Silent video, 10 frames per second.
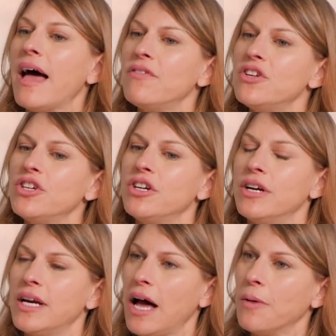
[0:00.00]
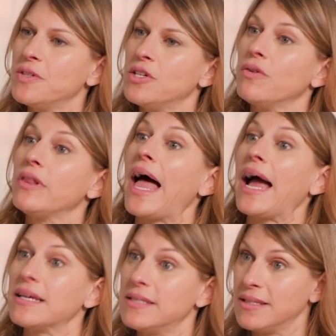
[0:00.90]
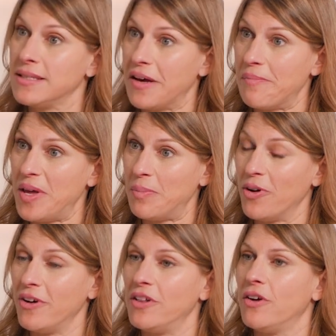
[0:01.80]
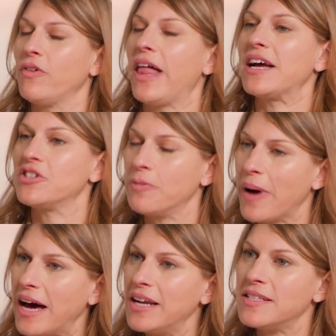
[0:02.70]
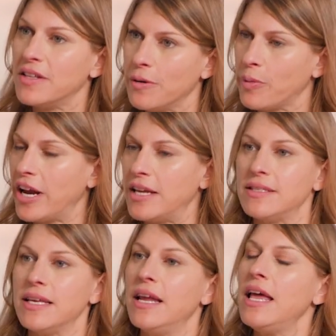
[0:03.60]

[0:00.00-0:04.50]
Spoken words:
Lavender, it helps to relax some people and relax their bodies and their brains. And